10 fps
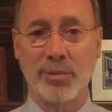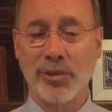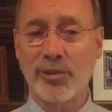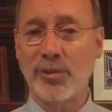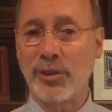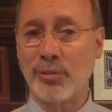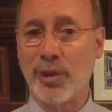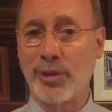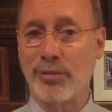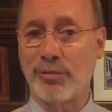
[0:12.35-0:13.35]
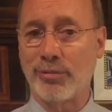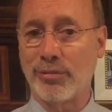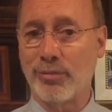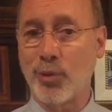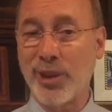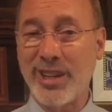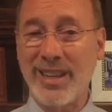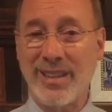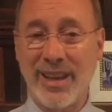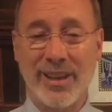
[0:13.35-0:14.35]
Bristol is one of
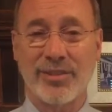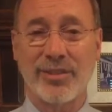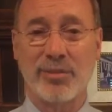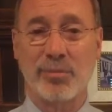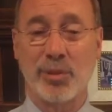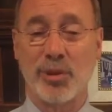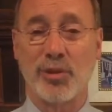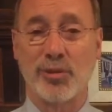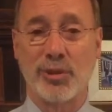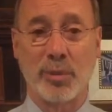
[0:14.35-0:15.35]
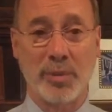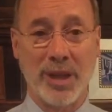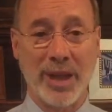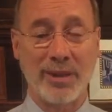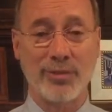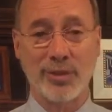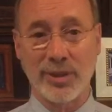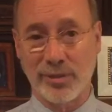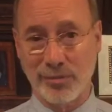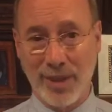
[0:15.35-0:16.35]
14,000 boroughs that applied for
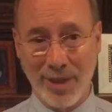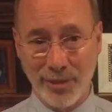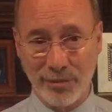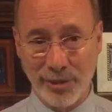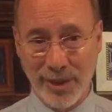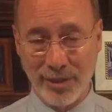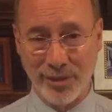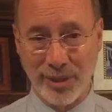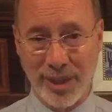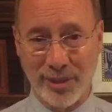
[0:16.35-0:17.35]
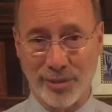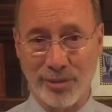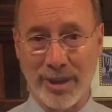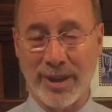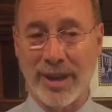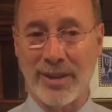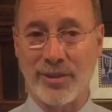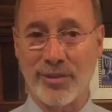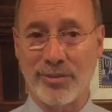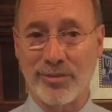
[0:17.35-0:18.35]
this $500,000 grant, and
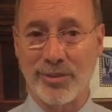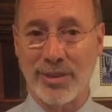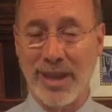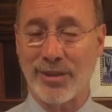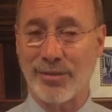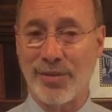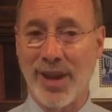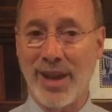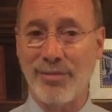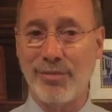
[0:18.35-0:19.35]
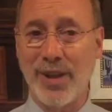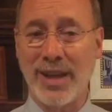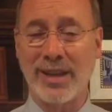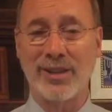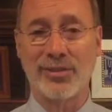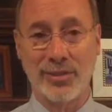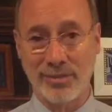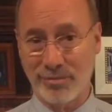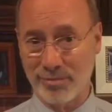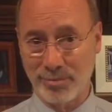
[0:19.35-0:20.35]
they're down to five finalists.
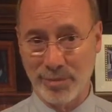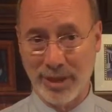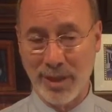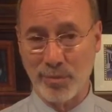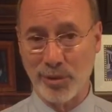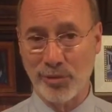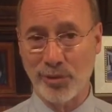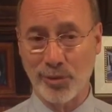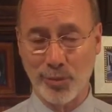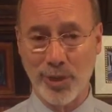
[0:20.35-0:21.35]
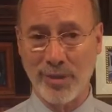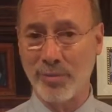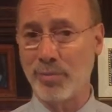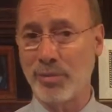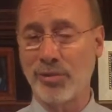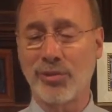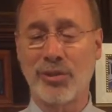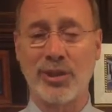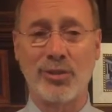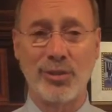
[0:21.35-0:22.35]
Again, Bristol is one of Bristol's
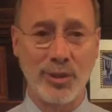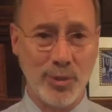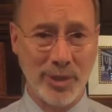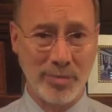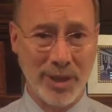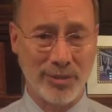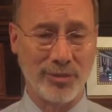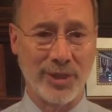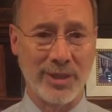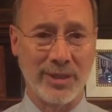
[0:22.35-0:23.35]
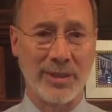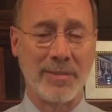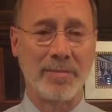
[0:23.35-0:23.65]
the only one in Pennsylvania,